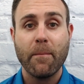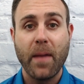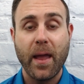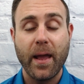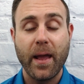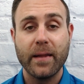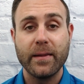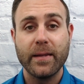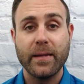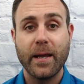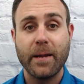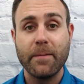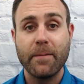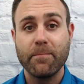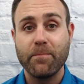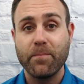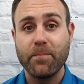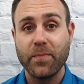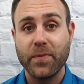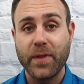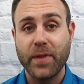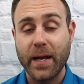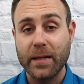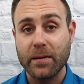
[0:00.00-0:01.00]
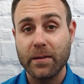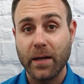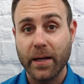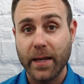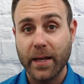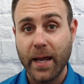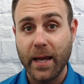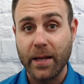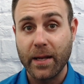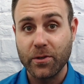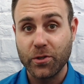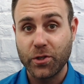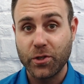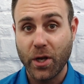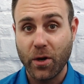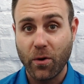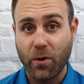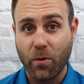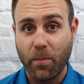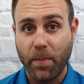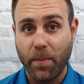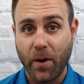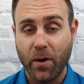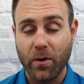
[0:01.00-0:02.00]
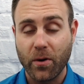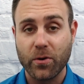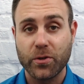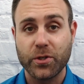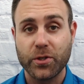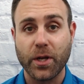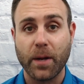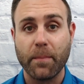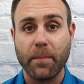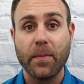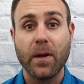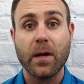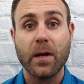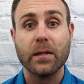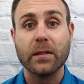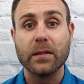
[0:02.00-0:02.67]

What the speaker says: And then that, again, general partnership.